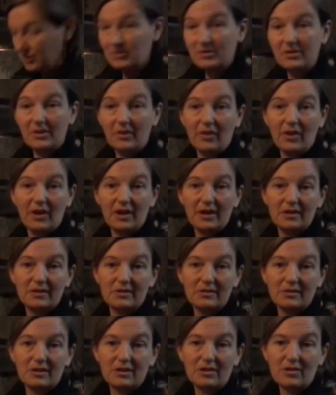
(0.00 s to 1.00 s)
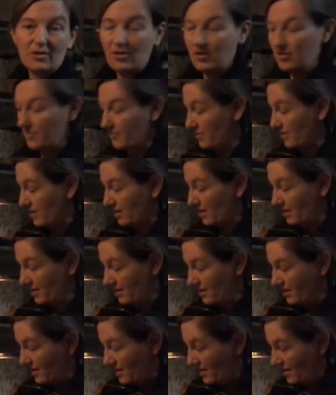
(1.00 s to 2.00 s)
use the lines here on my
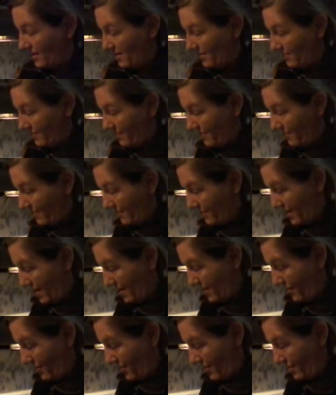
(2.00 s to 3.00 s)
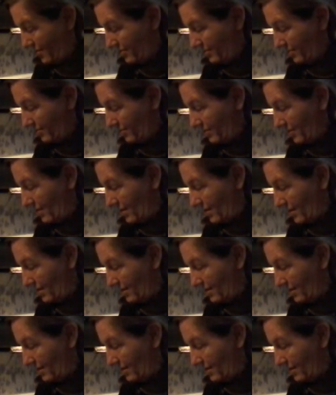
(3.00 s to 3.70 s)
area so that I